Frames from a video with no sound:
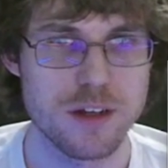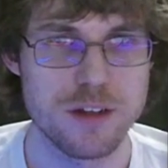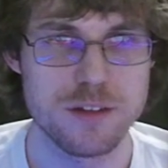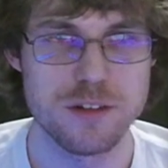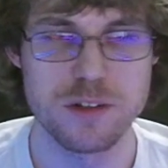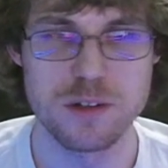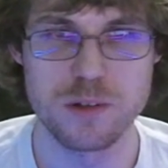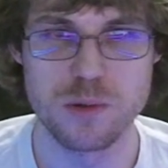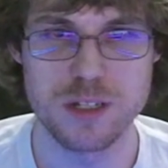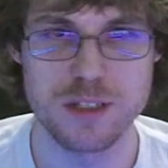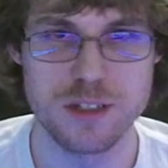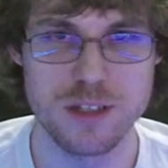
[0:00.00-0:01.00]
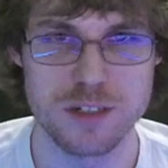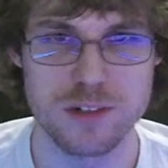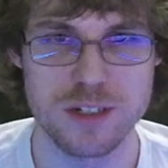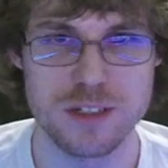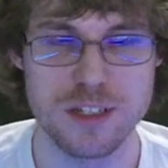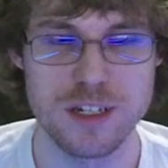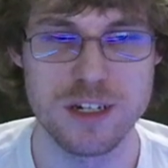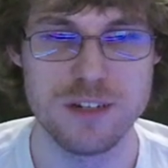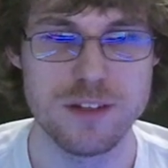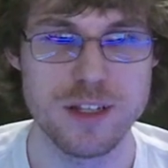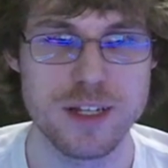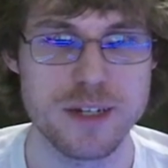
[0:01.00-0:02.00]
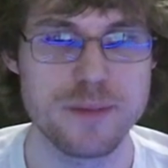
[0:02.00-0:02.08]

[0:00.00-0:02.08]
So you can quickly like translate it if you like.